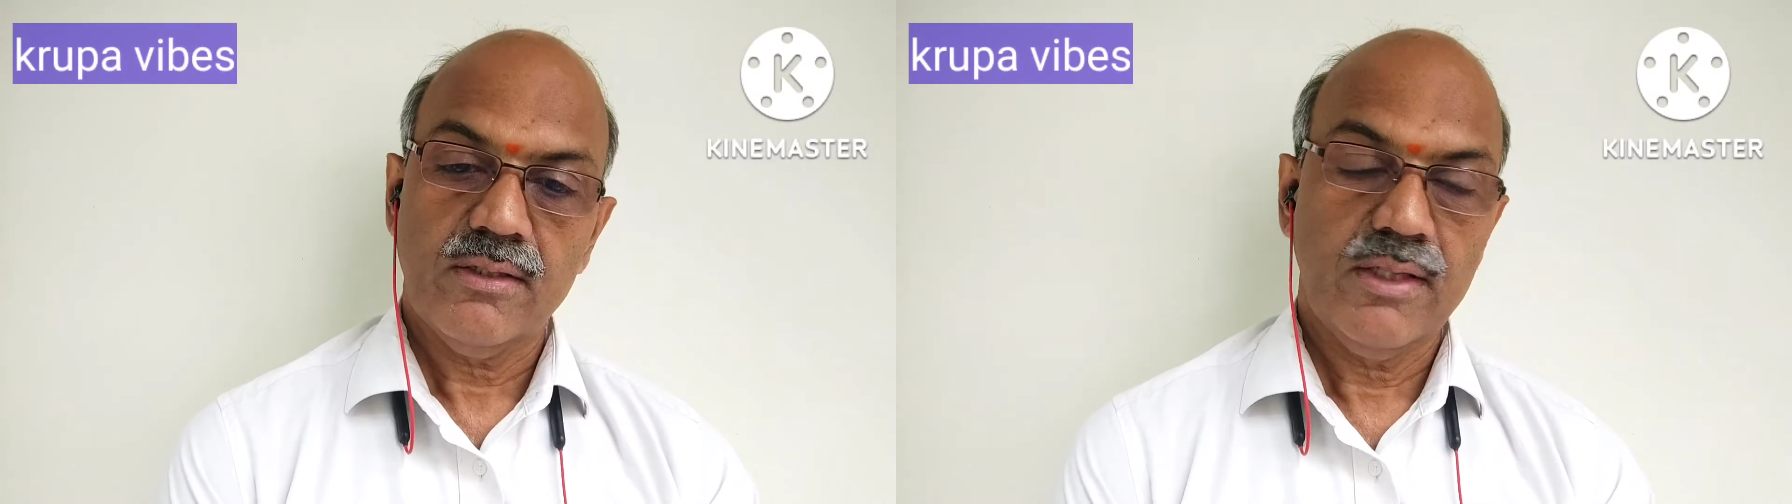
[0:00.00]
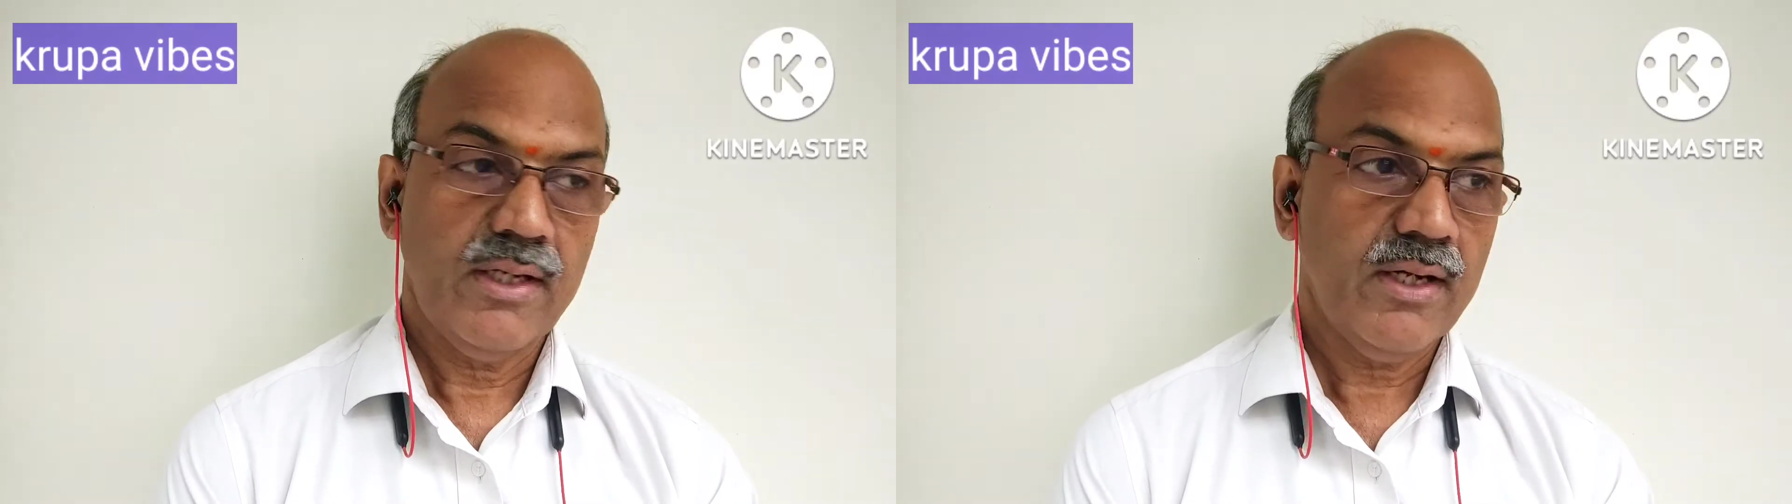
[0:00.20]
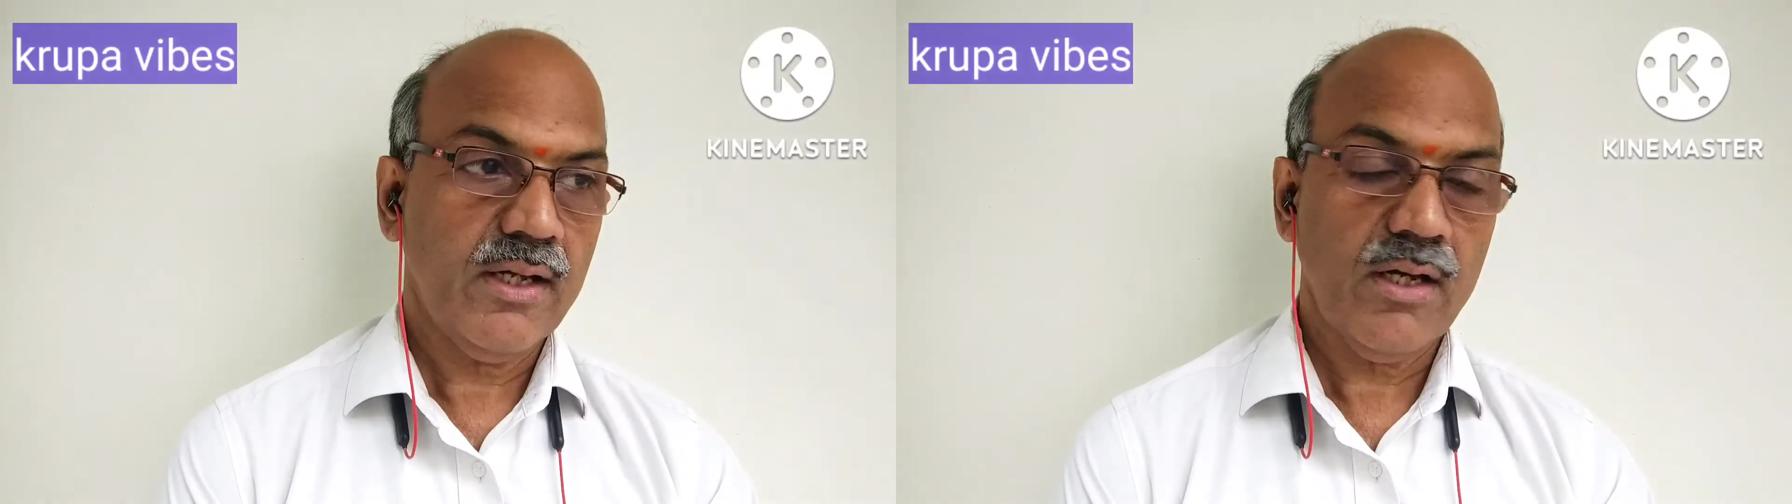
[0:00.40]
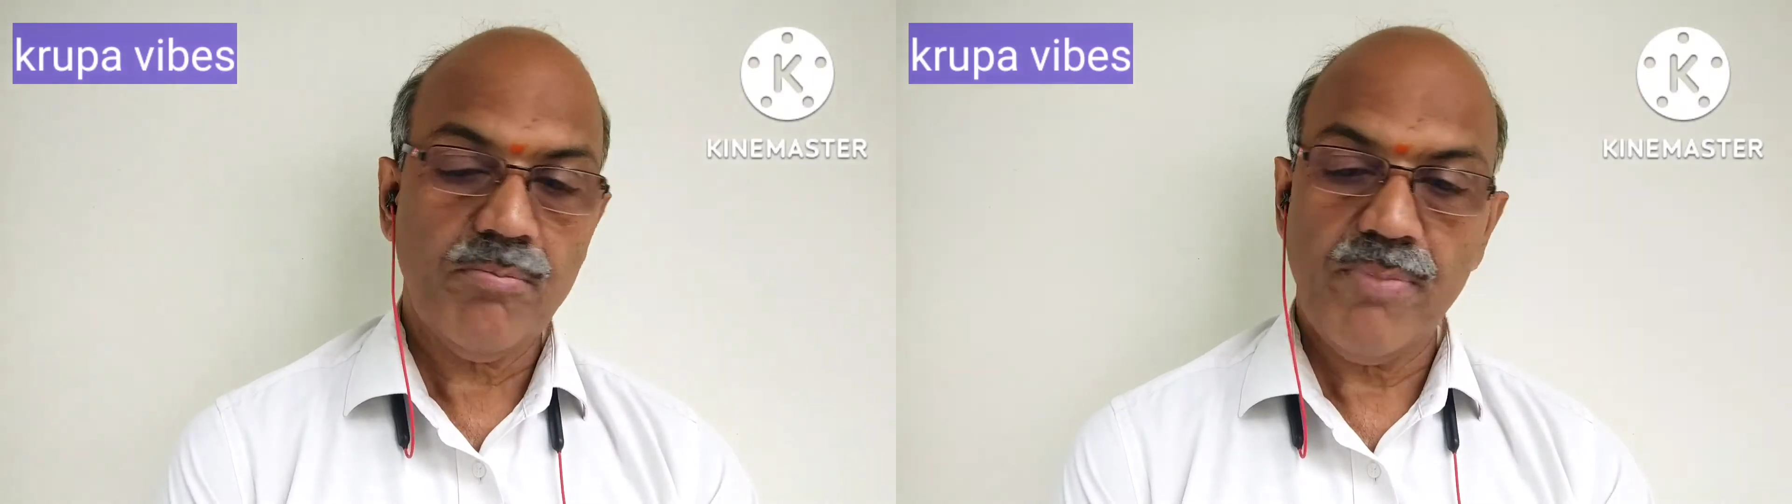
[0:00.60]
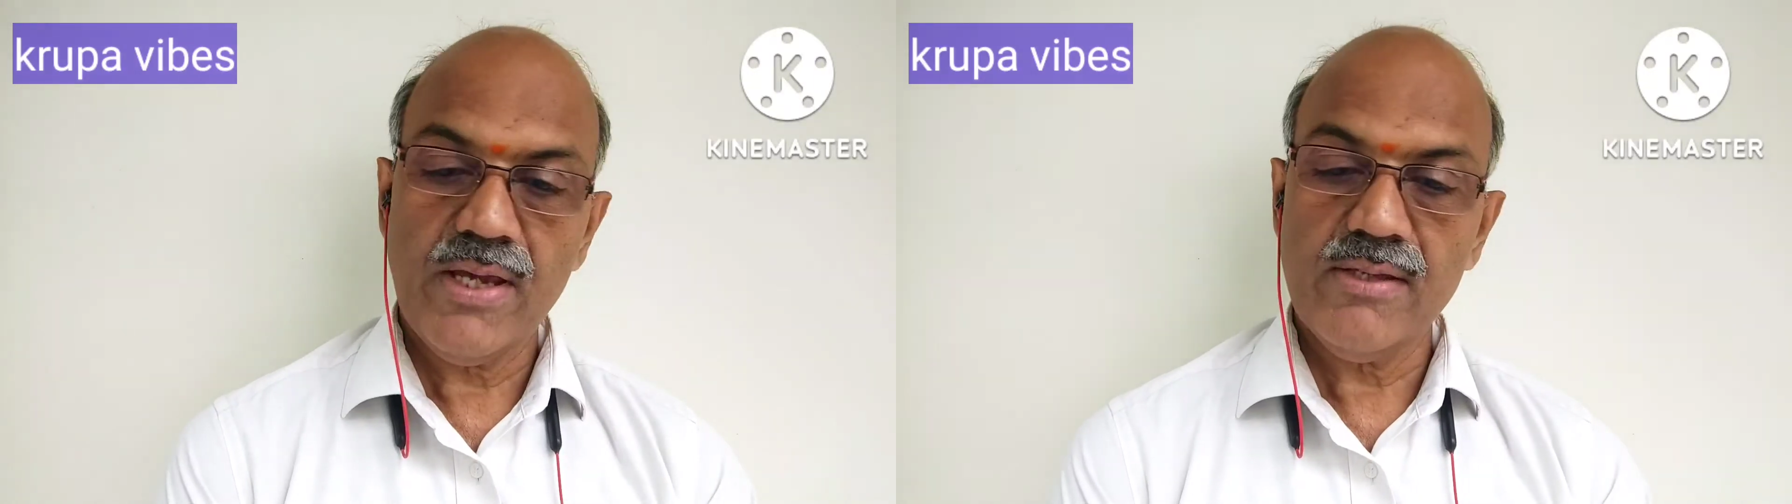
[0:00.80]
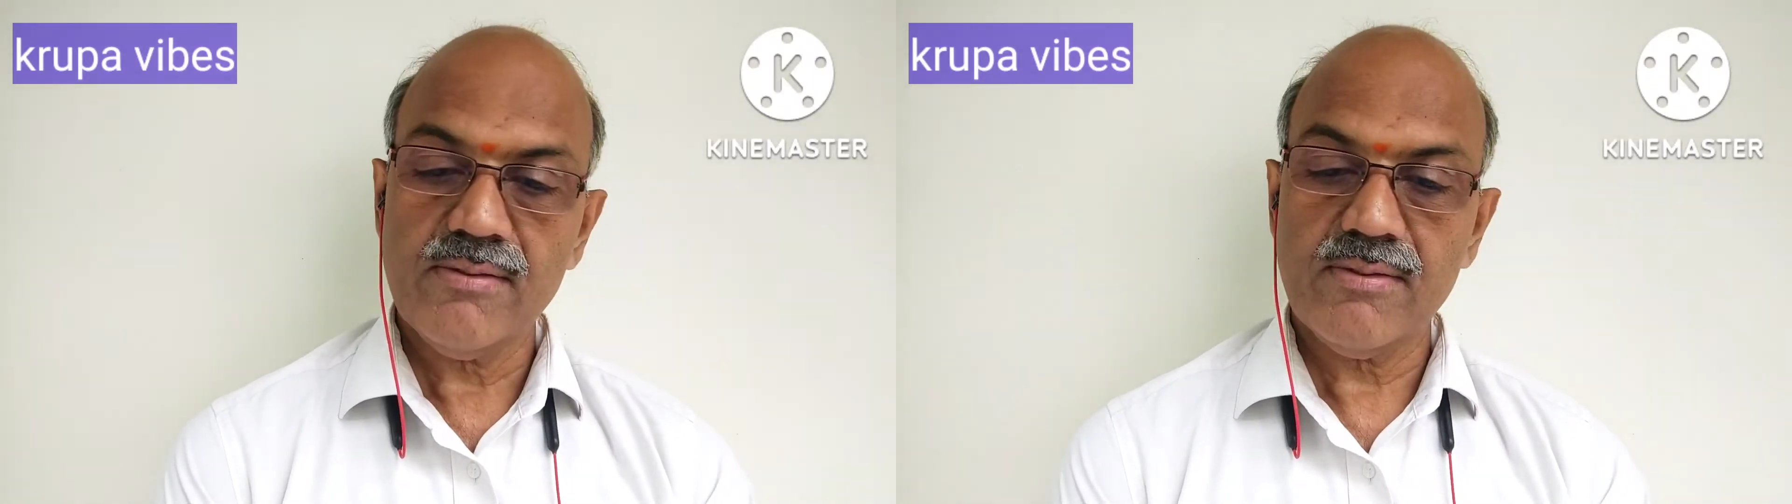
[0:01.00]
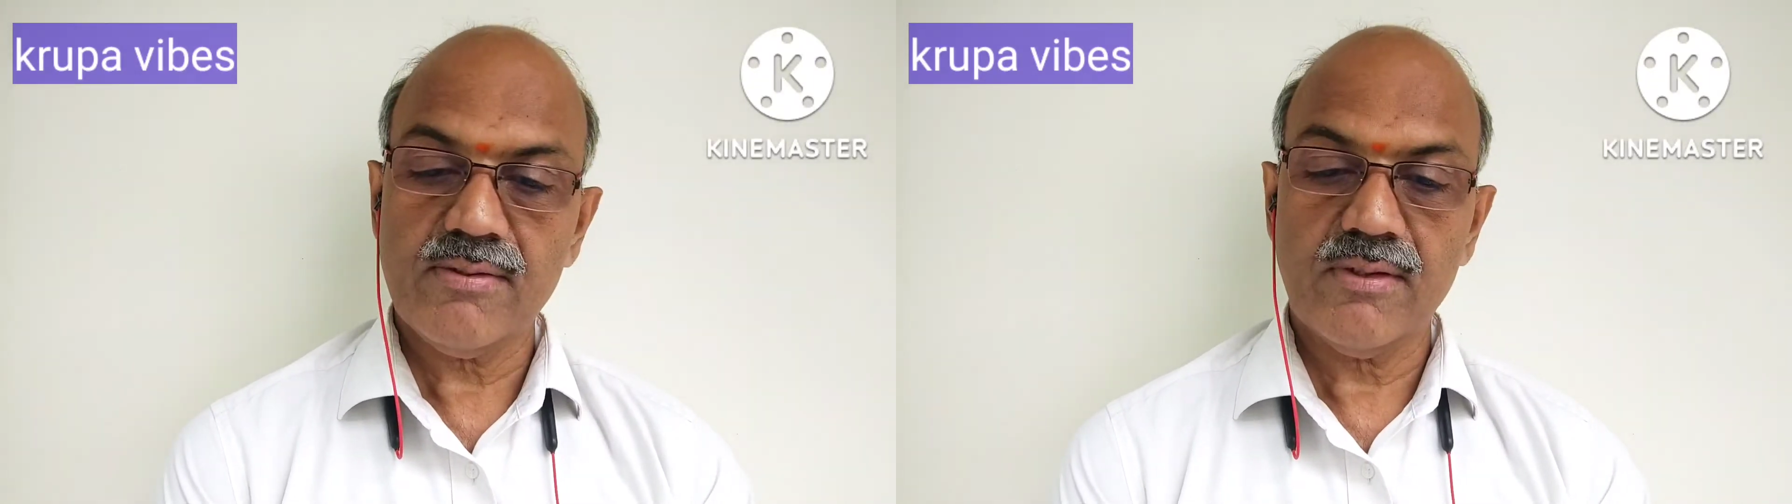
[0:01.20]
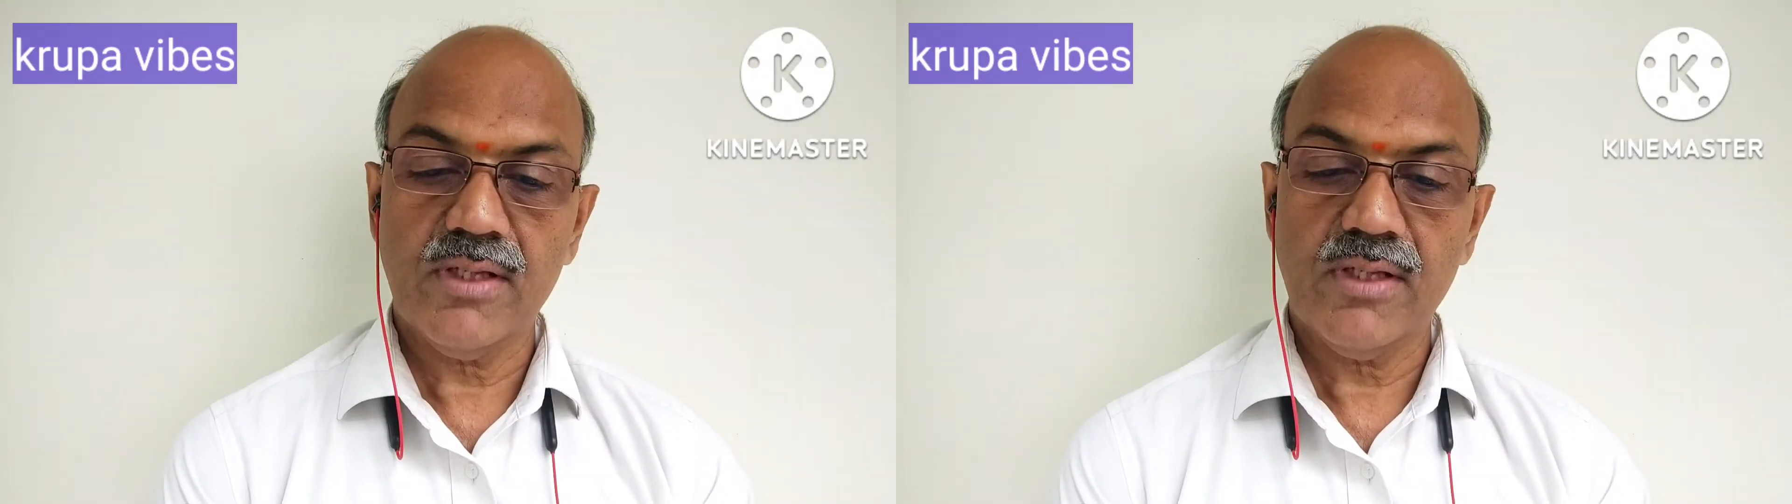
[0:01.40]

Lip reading: the debtor pays